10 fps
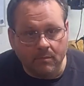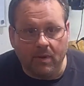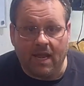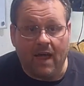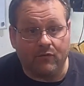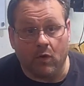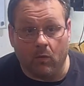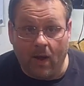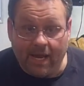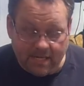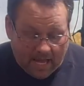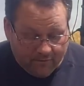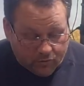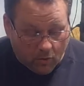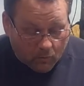but after a
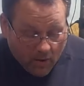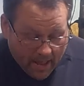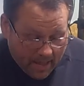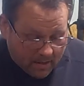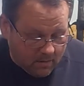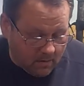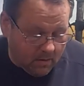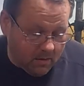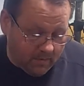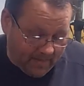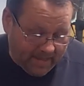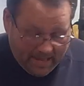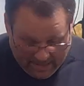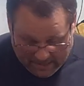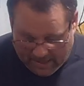wreck, they
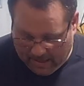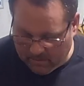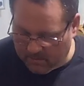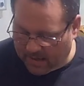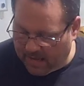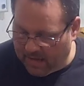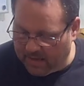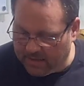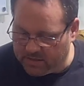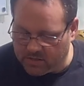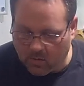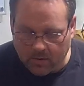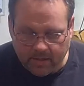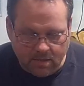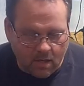can get
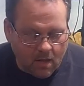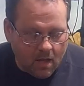distorted.